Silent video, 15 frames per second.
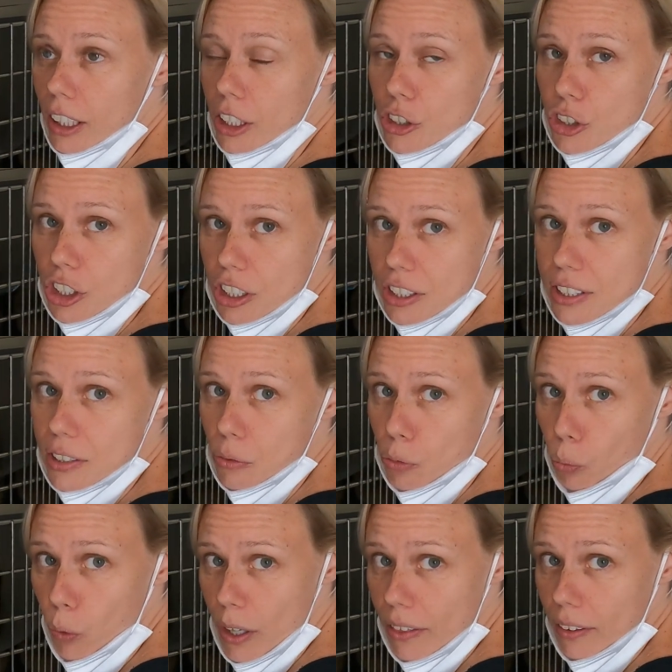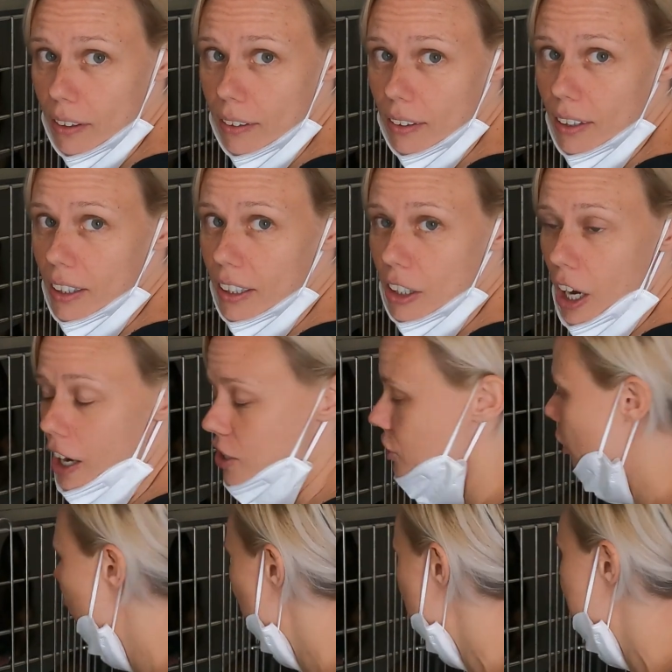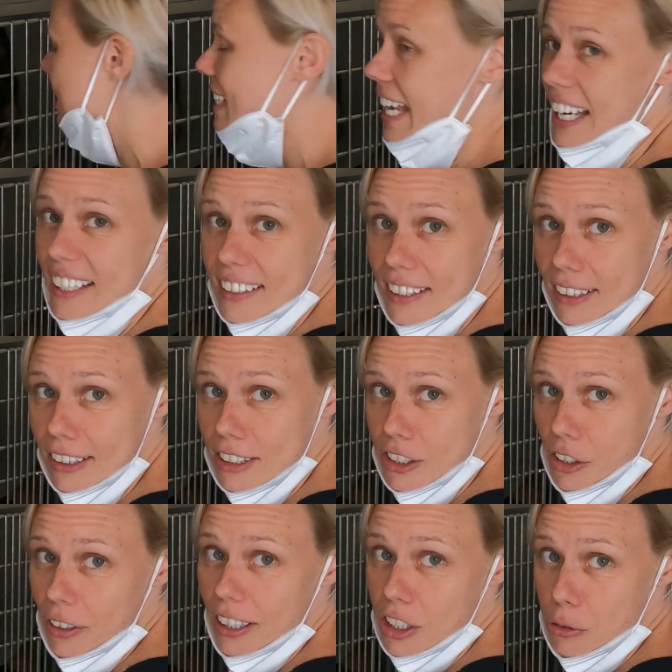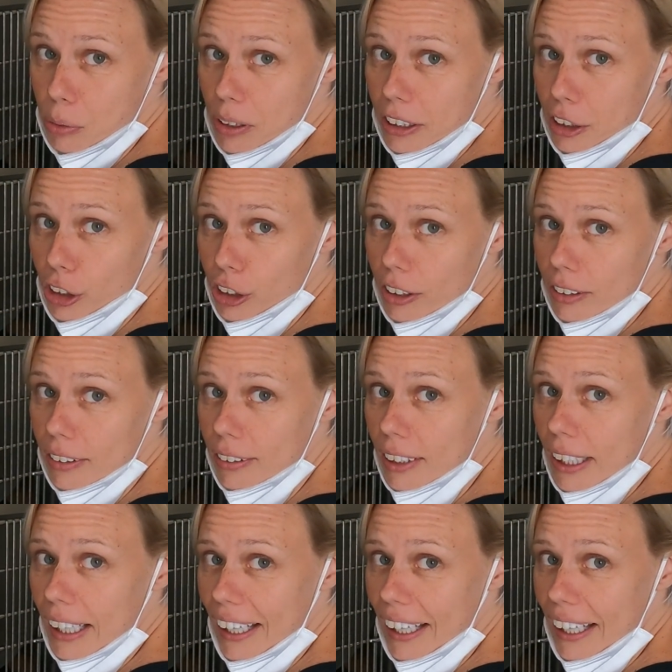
She's with it. I saw her standing, so that's really good.